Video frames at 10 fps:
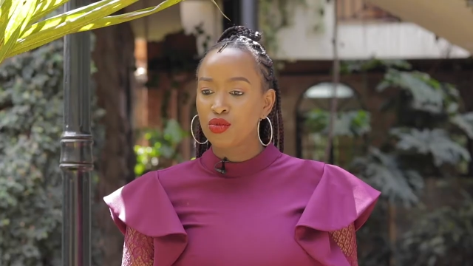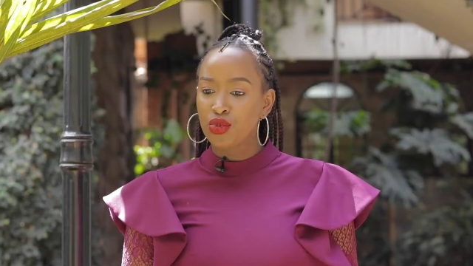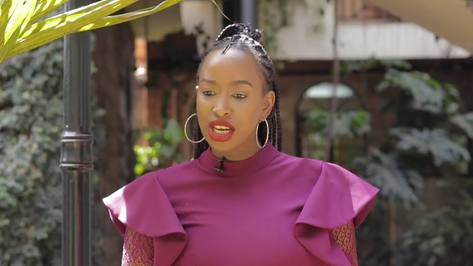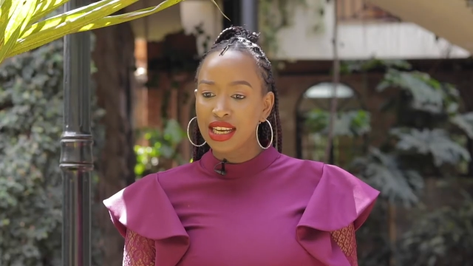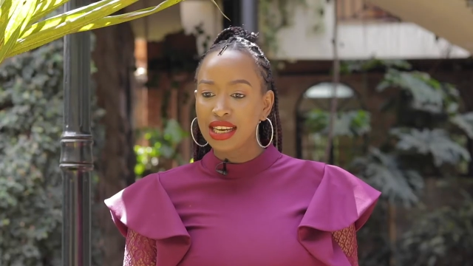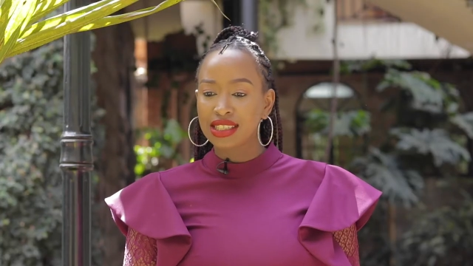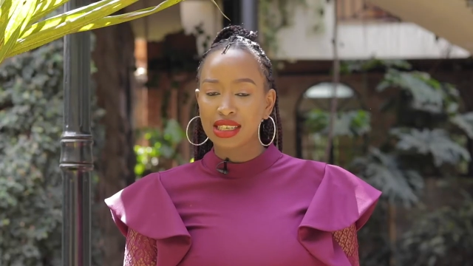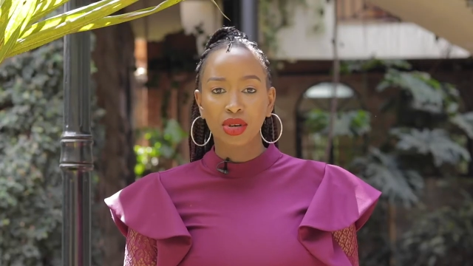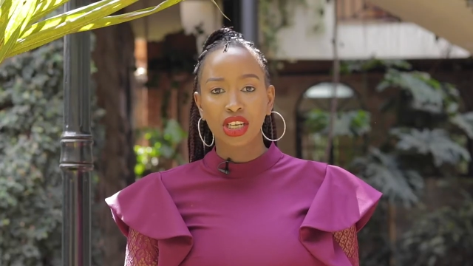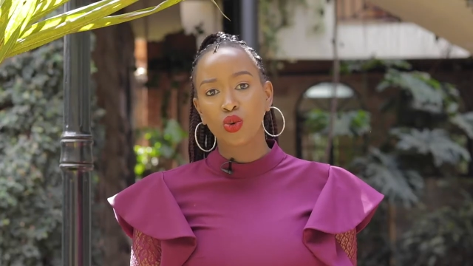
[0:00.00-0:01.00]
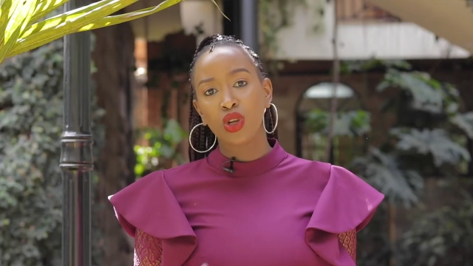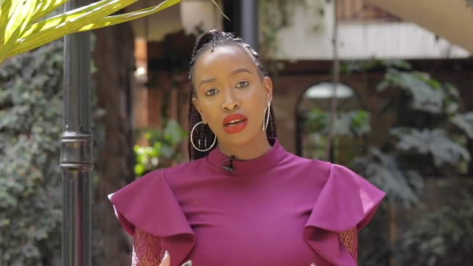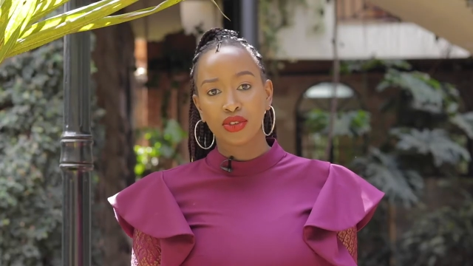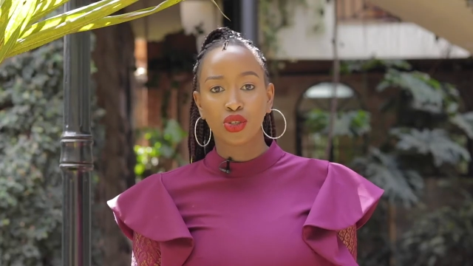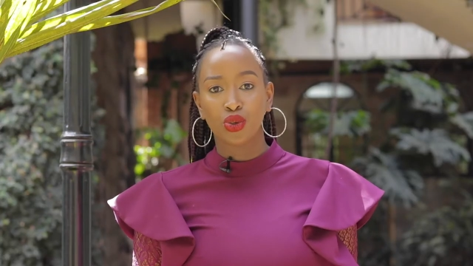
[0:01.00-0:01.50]
really somebody who
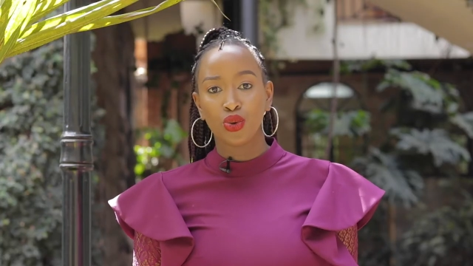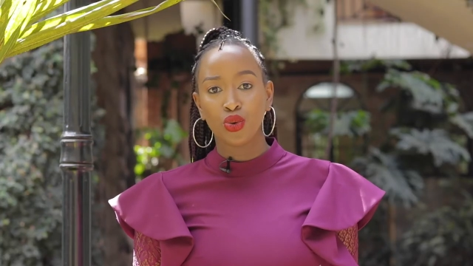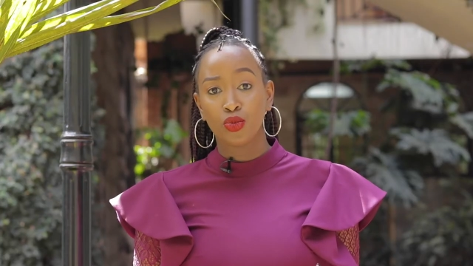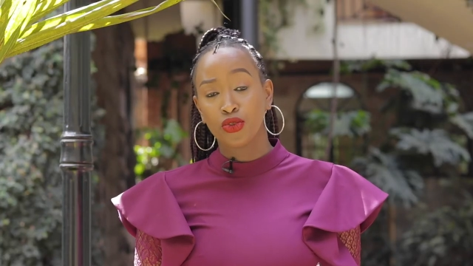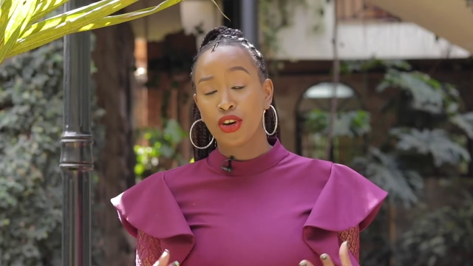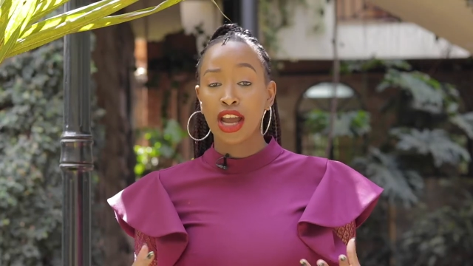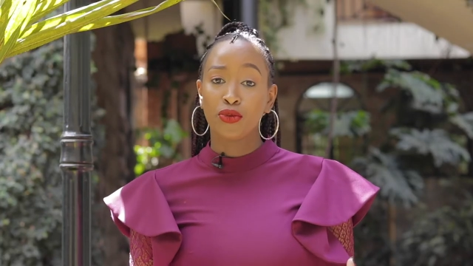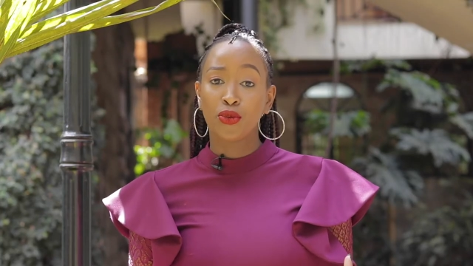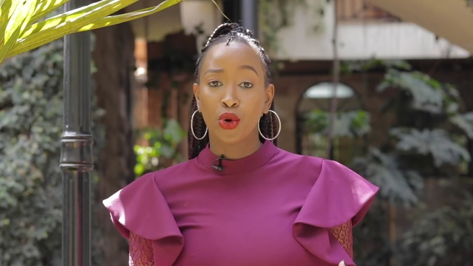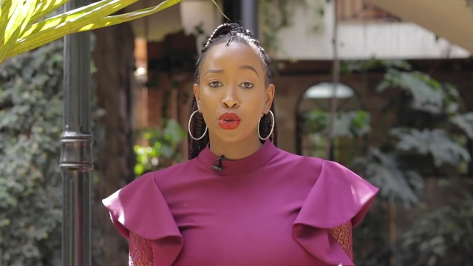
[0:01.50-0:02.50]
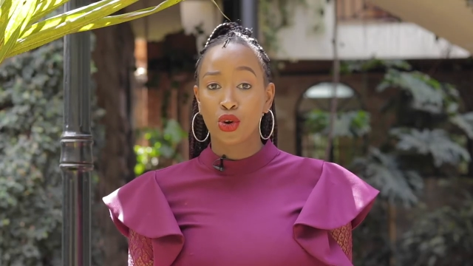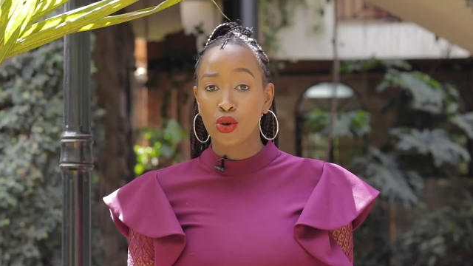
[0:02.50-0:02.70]
loves to fight for the